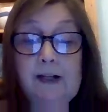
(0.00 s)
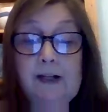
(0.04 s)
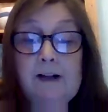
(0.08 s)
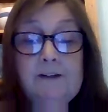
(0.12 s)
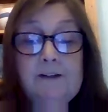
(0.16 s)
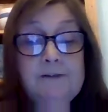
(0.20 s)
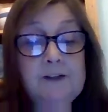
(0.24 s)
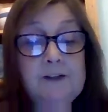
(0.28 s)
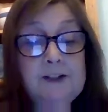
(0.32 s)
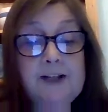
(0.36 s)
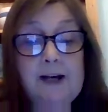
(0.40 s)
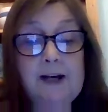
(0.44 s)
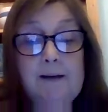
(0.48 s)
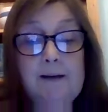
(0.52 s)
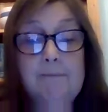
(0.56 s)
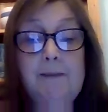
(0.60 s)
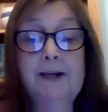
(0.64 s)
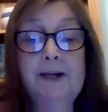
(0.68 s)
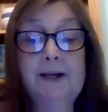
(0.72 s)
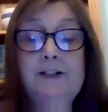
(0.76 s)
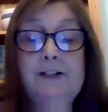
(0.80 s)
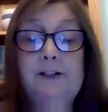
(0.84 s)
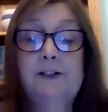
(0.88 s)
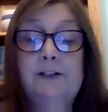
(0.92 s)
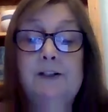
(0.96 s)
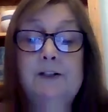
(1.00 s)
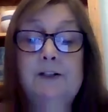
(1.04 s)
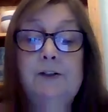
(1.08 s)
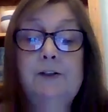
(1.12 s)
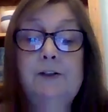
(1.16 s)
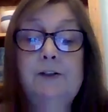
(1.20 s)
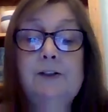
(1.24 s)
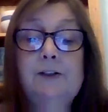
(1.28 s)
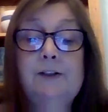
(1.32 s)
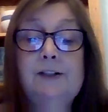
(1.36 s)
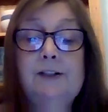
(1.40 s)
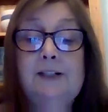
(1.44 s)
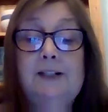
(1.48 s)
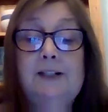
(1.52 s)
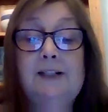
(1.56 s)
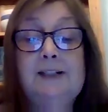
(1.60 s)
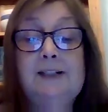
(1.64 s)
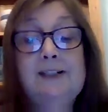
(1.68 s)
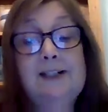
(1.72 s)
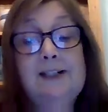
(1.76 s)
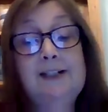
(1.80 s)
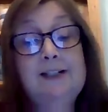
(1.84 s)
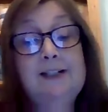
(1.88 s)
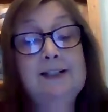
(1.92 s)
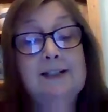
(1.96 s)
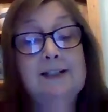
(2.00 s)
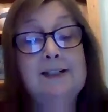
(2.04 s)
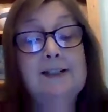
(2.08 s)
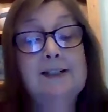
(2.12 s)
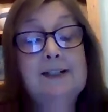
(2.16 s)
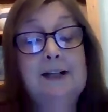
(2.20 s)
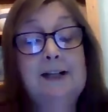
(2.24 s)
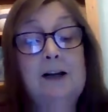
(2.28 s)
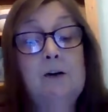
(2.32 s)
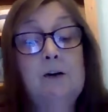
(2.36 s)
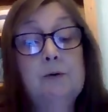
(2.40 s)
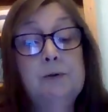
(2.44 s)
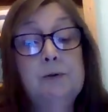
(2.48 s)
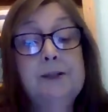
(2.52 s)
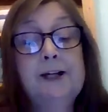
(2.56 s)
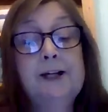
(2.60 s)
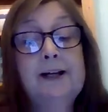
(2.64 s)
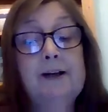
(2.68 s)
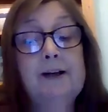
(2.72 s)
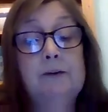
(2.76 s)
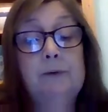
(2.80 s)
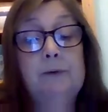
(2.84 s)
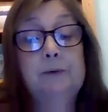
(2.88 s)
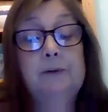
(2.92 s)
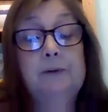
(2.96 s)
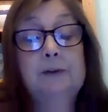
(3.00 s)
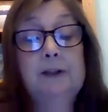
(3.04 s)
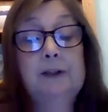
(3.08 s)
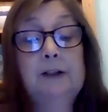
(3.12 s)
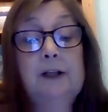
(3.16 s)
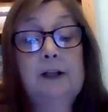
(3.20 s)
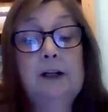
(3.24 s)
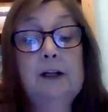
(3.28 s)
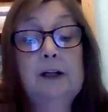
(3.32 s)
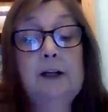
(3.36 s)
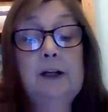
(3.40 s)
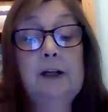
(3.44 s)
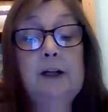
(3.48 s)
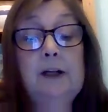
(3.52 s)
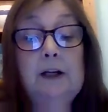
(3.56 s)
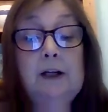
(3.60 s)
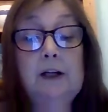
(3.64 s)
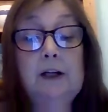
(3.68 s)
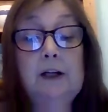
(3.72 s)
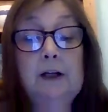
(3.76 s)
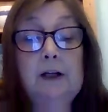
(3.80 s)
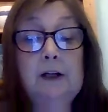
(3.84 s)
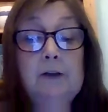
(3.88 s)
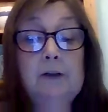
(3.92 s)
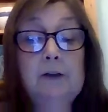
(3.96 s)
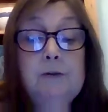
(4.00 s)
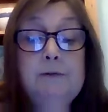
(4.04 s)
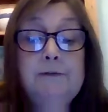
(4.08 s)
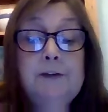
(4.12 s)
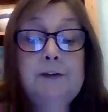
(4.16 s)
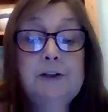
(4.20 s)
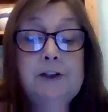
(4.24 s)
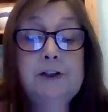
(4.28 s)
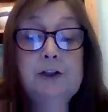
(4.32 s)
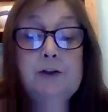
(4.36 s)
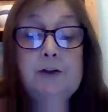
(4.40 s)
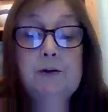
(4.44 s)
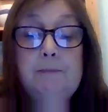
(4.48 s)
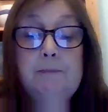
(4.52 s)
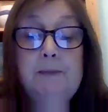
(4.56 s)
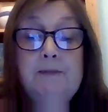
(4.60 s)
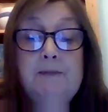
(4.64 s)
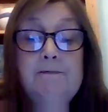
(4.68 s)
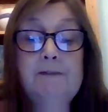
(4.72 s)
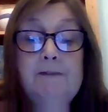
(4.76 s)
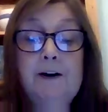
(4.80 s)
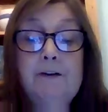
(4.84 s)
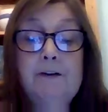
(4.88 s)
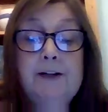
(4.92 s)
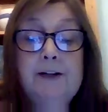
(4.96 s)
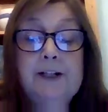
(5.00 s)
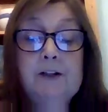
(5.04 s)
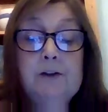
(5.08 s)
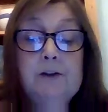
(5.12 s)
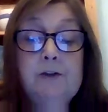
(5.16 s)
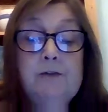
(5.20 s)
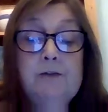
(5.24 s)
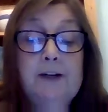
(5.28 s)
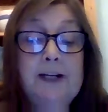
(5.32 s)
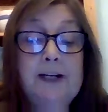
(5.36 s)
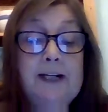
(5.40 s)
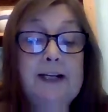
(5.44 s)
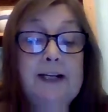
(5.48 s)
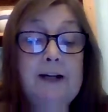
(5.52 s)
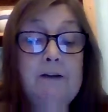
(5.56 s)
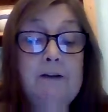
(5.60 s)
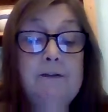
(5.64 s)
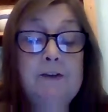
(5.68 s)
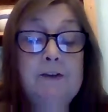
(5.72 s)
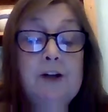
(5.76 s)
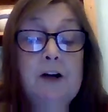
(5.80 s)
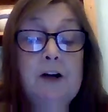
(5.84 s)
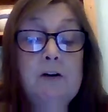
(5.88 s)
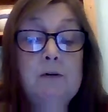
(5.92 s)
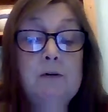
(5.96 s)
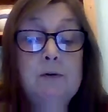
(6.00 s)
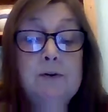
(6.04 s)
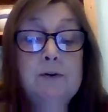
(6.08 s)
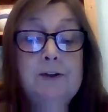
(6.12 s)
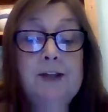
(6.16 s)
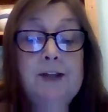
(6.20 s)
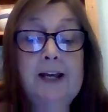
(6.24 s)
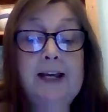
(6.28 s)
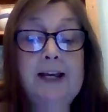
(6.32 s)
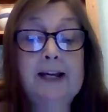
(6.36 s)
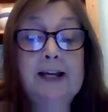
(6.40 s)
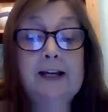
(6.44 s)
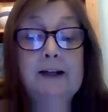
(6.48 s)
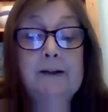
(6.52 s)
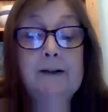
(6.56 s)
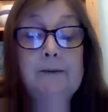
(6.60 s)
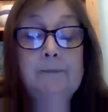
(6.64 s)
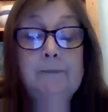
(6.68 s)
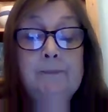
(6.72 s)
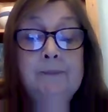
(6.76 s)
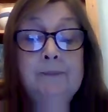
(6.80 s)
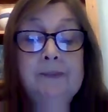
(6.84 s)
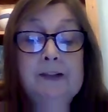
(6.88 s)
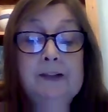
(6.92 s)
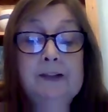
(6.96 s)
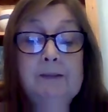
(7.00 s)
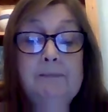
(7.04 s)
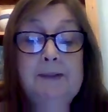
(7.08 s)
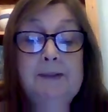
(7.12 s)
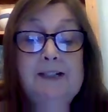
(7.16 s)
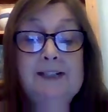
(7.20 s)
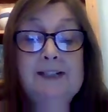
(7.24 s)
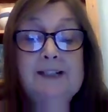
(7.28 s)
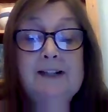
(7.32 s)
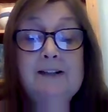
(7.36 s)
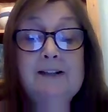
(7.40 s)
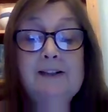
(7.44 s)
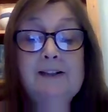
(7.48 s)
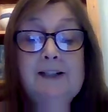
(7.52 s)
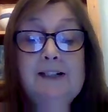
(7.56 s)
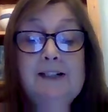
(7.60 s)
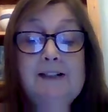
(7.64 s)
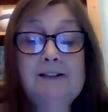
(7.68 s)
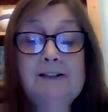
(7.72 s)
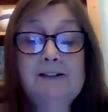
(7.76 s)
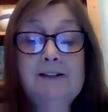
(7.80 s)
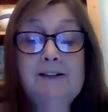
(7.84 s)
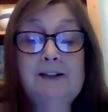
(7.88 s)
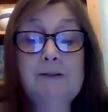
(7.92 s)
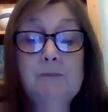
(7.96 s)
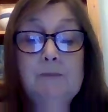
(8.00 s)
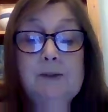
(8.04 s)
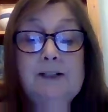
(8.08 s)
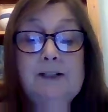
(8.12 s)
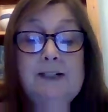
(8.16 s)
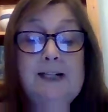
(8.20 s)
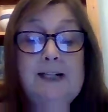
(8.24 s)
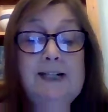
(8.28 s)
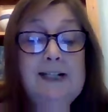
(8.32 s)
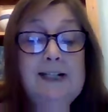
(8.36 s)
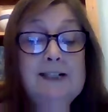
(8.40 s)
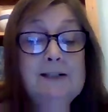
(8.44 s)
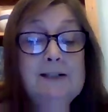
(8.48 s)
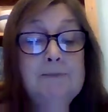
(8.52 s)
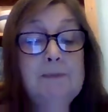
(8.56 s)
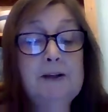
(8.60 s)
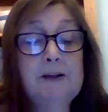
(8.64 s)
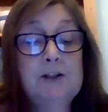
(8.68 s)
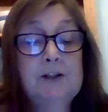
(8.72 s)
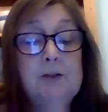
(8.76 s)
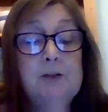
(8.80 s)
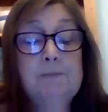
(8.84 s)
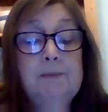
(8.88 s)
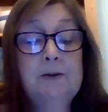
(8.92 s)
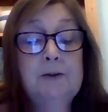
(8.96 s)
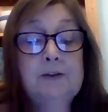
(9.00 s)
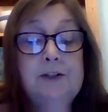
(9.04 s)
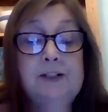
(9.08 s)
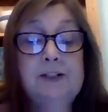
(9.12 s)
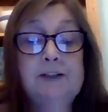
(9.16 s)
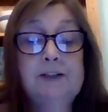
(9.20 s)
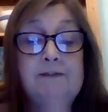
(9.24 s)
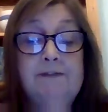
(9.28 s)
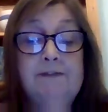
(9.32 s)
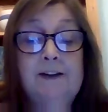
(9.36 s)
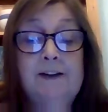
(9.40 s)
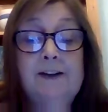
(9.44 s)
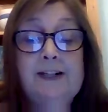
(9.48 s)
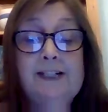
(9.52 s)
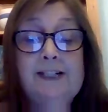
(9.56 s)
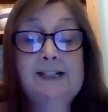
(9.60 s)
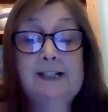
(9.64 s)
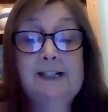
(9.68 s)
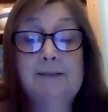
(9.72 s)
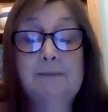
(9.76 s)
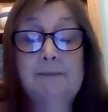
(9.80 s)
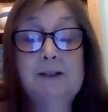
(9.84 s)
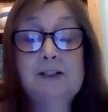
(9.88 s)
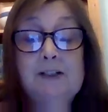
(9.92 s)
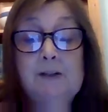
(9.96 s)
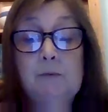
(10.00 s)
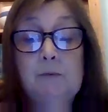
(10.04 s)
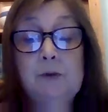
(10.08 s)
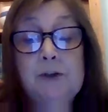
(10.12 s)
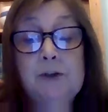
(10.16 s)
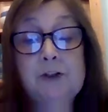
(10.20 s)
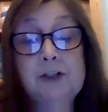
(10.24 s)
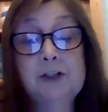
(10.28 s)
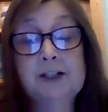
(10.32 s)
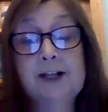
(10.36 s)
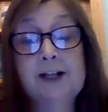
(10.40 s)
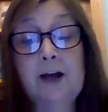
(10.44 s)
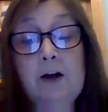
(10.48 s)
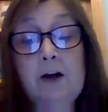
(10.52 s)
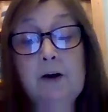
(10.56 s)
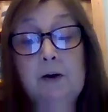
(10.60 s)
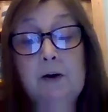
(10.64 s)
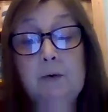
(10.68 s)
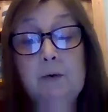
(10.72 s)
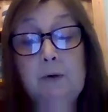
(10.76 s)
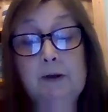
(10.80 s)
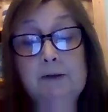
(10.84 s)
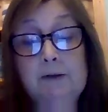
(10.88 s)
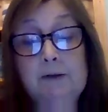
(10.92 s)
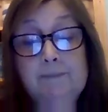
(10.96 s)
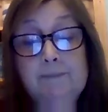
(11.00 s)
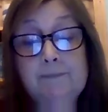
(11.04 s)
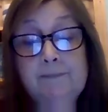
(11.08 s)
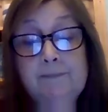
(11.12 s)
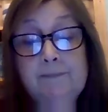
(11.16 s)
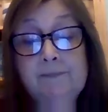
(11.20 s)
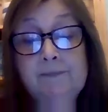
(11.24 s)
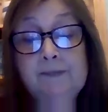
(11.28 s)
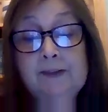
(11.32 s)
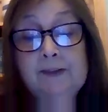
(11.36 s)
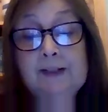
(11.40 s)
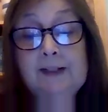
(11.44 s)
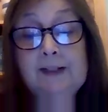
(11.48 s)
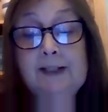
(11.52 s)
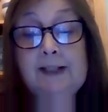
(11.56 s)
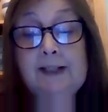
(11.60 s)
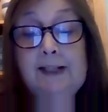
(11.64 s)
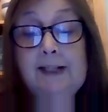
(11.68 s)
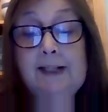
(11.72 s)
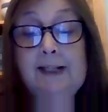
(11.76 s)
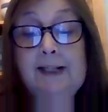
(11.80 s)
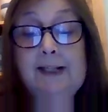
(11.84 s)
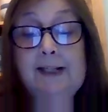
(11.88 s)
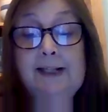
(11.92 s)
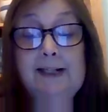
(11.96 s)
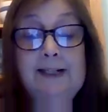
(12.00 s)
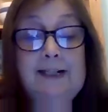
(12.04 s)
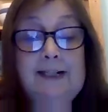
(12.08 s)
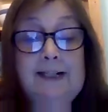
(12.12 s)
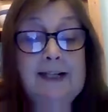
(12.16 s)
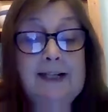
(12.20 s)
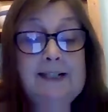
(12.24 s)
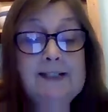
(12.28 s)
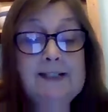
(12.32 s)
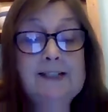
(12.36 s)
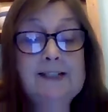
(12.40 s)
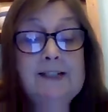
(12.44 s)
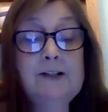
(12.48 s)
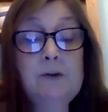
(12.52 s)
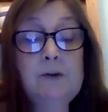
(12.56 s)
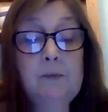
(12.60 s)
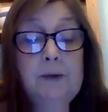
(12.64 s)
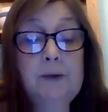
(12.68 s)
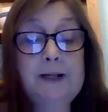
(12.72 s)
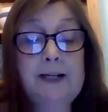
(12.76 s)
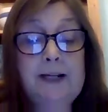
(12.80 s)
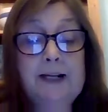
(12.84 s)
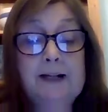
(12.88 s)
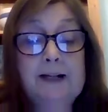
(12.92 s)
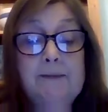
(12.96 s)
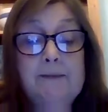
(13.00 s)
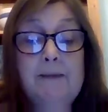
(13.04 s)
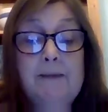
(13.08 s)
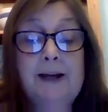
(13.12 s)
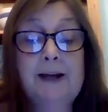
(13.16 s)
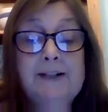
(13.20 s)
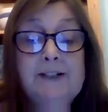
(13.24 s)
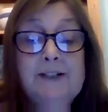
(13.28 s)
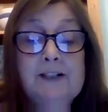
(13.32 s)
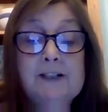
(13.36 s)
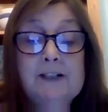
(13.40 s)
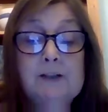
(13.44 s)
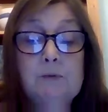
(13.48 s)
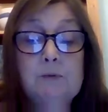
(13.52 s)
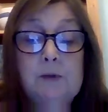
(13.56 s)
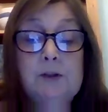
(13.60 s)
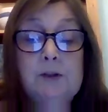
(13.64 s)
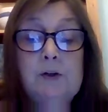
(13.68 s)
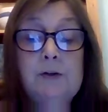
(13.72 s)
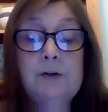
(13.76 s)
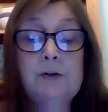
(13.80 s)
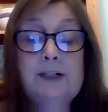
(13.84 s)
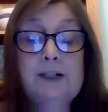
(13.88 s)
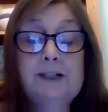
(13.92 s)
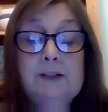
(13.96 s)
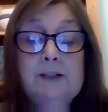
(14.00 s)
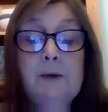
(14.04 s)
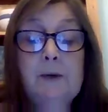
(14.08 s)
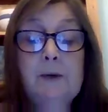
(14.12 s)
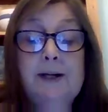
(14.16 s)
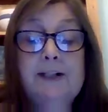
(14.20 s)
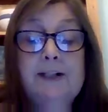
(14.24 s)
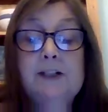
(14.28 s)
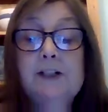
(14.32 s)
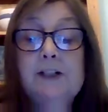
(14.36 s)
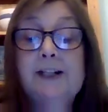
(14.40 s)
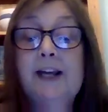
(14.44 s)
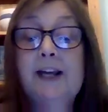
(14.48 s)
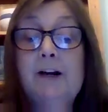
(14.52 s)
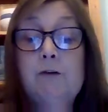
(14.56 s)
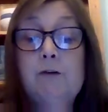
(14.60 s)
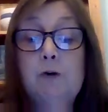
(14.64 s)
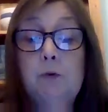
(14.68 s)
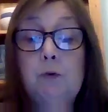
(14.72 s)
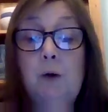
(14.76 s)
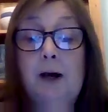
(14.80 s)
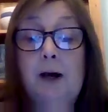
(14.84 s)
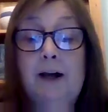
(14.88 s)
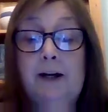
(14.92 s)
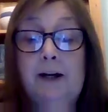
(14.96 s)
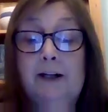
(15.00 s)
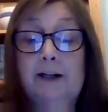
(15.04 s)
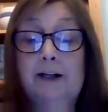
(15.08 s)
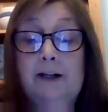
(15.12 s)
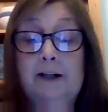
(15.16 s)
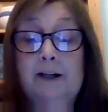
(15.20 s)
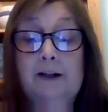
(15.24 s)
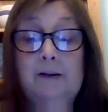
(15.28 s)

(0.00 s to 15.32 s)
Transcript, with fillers: After that, Maddox couldn't in decency hold out. Old Foster had been very good, really, over the whole thing. Beside, it was nearly as much bother to fight him as it was to go. In less than a week, Maddox was on his way to Kerouac.